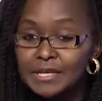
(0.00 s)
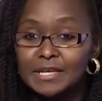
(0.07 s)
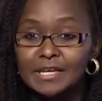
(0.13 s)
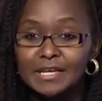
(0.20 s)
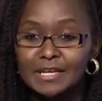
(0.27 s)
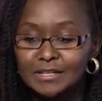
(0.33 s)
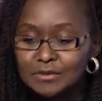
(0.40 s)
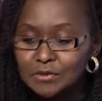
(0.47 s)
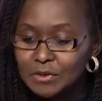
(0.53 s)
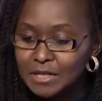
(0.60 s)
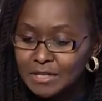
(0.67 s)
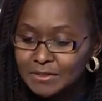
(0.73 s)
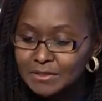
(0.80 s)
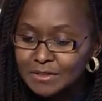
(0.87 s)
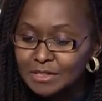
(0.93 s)

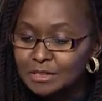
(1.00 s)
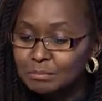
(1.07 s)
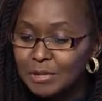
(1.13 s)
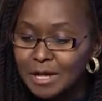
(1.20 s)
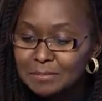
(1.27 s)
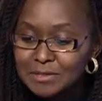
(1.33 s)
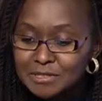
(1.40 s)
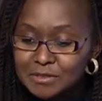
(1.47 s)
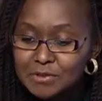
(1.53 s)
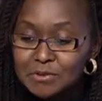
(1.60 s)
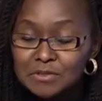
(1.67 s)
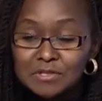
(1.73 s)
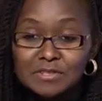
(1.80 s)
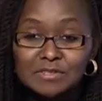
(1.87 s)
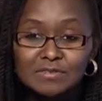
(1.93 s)
Education in public
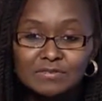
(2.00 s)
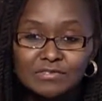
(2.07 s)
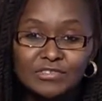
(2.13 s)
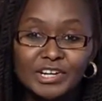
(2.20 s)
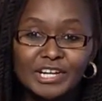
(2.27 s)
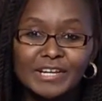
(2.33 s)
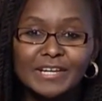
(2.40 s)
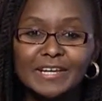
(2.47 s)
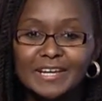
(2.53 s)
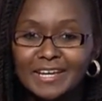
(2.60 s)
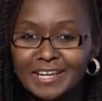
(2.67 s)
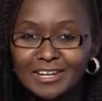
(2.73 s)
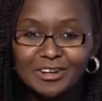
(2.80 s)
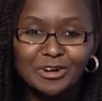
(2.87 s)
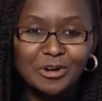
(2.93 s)
schools is free
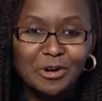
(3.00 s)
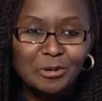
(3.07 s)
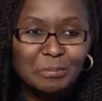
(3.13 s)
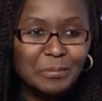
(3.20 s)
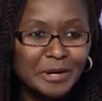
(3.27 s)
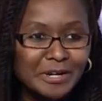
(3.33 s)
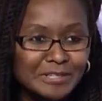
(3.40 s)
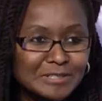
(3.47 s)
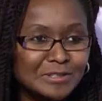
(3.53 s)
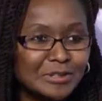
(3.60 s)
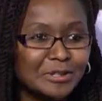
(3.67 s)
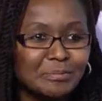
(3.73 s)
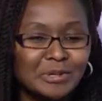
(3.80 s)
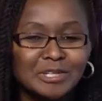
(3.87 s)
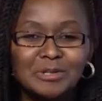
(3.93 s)
and not
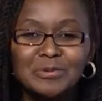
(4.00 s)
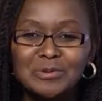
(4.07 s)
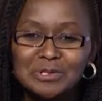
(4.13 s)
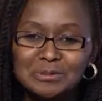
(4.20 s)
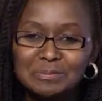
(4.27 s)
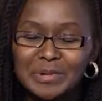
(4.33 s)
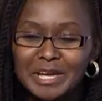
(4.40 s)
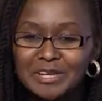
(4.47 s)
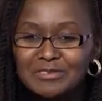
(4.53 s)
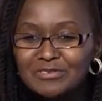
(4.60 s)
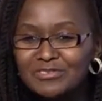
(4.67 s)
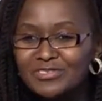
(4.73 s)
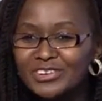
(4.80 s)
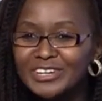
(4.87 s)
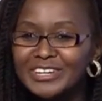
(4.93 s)
compulsory, but it was made
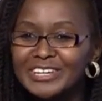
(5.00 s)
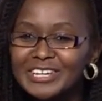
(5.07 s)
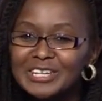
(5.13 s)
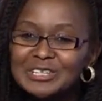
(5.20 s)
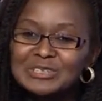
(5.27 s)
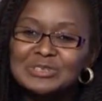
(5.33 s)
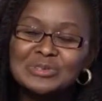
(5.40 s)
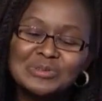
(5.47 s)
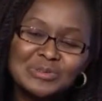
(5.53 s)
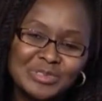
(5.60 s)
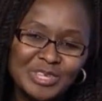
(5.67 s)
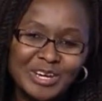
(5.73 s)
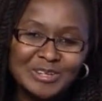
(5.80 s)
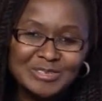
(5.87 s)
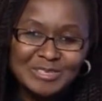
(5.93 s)
free in
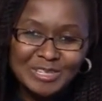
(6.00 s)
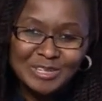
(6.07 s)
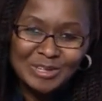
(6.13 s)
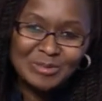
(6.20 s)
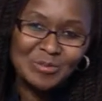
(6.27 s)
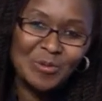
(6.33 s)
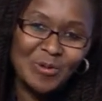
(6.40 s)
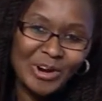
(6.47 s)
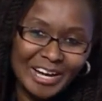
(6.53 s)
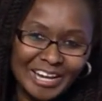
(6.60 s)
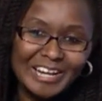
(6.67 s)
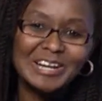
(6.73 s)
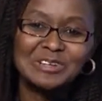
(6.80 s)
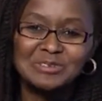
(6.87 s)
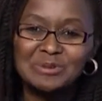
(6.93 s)

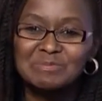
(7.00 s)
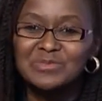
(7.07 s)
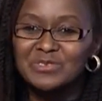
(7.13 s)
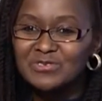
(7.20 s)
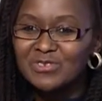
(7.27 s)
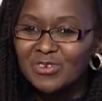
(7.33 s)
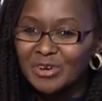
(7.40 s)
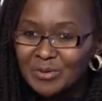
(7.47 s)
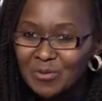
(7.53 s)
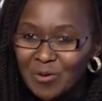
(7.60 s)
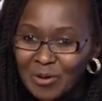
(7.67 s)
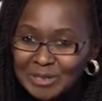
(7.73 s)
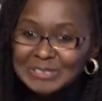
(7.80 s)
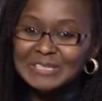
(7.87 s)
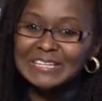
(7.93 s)
2001, so before it
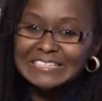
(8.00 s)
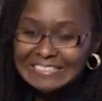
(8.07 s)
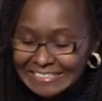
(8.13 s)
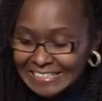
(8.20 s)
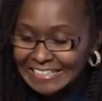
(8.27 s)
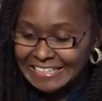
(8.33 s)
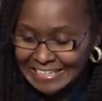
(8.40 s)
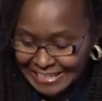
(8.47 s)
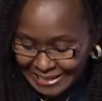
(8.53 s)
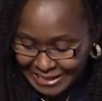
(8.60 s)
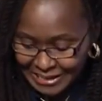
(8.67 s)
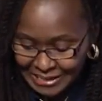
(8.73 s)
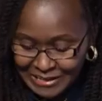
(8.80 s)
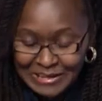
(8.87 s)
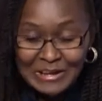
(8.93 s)
wasn't.
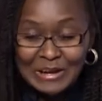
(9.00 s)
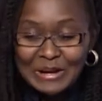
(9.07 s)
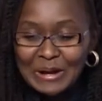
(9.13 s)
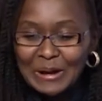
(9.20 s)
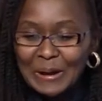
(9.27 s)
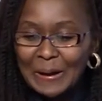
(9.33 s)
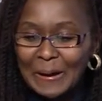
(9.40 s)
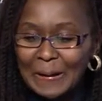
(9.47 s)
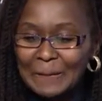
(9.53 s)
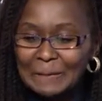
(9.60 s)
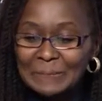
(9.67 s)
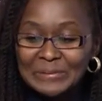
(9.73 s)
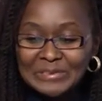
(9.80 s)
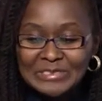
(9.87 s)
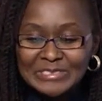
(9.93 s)
Um,
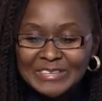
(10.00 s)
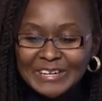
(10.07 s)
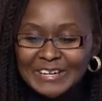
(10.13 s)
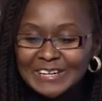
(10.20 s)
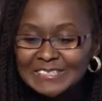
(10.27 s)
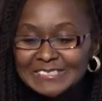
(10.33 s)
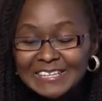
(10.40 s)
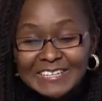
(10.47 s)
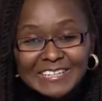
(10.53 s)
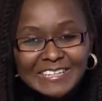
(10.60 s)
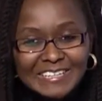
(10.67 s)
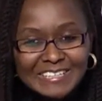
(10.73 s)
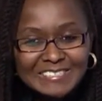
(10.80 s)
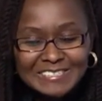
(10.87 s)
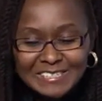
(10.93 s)
the
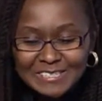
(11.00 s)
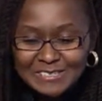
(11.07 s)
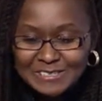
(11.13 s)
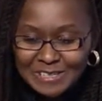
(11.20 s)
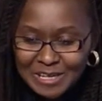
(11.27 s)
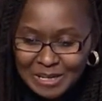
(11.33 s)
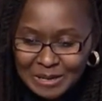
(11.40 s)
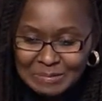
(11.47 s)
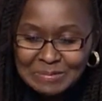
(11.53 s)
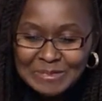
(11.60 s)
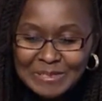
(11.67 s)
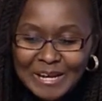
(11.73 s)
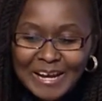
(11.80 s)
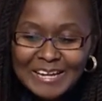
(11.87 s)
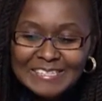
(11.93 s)
standardized exams
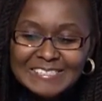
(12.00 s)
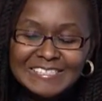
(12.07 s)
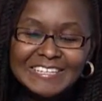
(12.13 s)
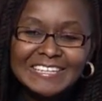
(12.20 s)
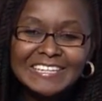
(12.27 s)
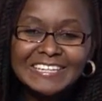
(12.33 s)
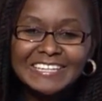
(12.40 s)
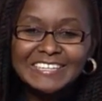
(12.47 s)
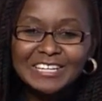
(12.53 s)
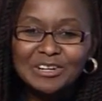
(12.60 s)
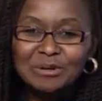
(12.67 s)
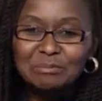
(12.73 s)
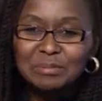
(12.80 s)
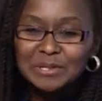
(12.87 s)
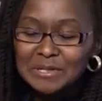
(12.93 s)
are taken at the
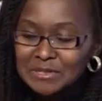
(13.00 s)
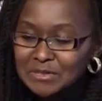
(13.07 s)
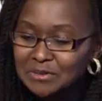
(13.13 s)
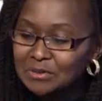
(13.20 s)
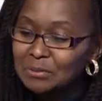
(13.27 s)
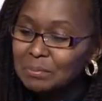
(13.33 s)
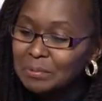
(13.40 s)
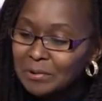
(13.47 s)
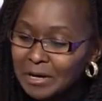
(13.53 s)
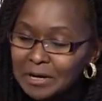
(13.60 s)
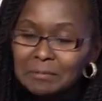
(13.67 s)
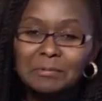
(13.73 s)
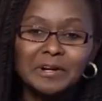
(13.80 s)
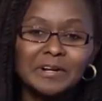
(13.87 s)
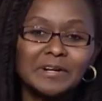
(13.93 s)
completion of
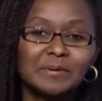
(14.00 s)
primary,